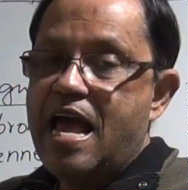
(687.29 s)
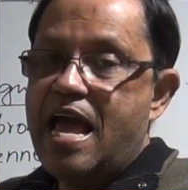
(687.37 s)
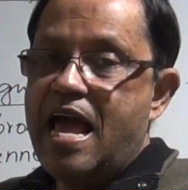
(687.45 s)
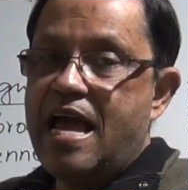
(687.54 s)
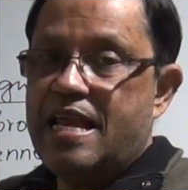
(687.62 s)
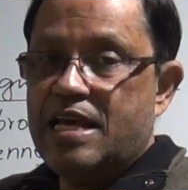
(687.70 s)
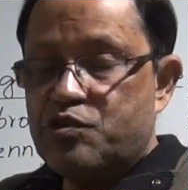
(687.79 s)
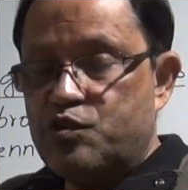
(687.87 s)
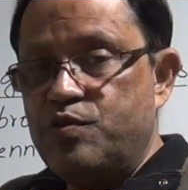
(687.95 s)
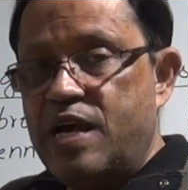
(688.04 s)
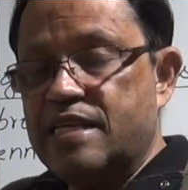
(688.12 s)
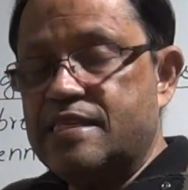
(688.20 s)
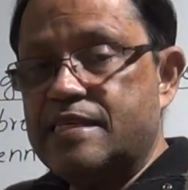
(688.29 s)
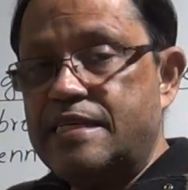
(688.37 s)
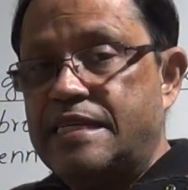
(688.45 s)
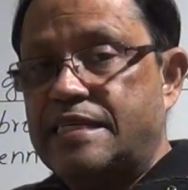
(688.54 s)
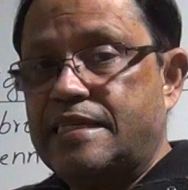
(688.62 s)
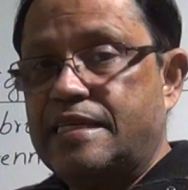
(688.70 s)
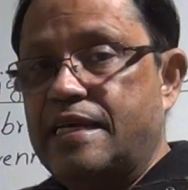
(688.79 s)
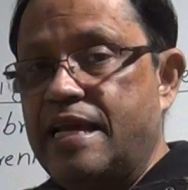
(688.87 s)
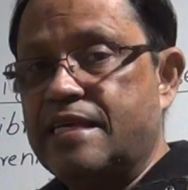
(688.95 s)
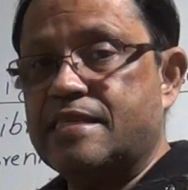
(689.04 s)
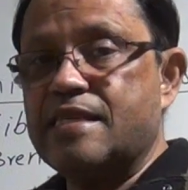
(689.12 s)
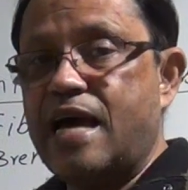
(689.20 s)
And as soon as it
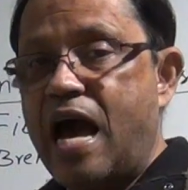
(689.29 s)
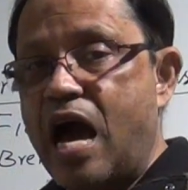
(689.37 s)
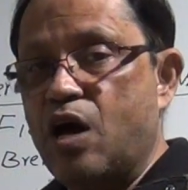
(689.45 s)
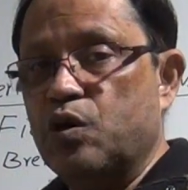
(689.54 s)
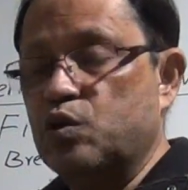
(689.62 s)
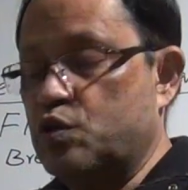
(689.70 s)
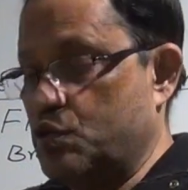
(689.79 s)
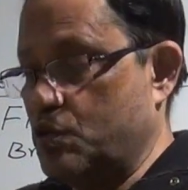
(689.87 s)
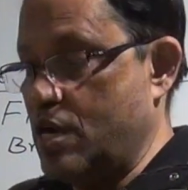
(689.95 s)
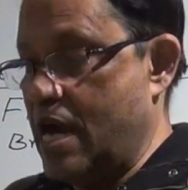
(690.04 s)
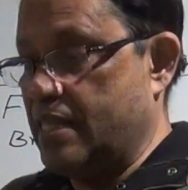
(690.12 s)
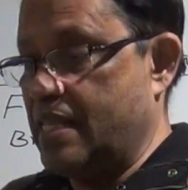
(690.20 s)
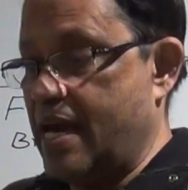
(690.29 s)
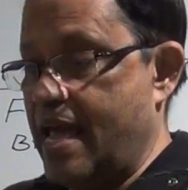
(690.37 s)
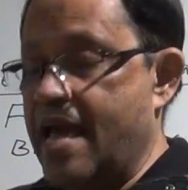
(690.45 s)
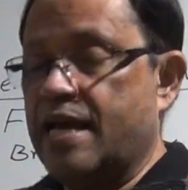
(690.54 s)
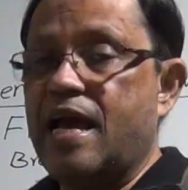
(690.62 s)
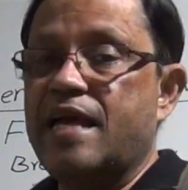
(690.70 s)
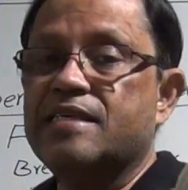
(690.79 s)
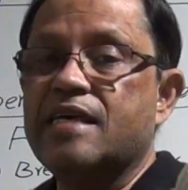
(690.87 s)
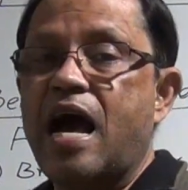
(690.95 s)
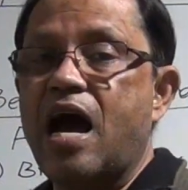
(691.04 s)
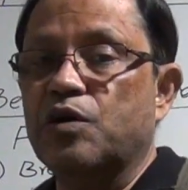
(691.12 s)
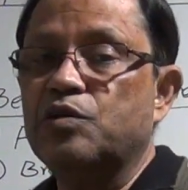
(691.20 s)
leaks out and the egg is
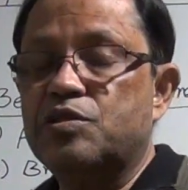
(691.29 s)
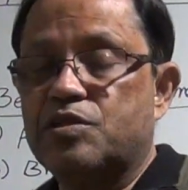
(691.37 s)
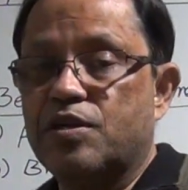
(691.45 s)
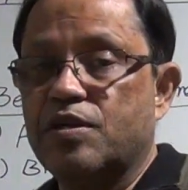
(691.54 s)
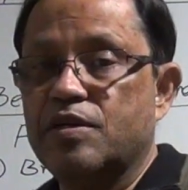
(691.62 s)
out,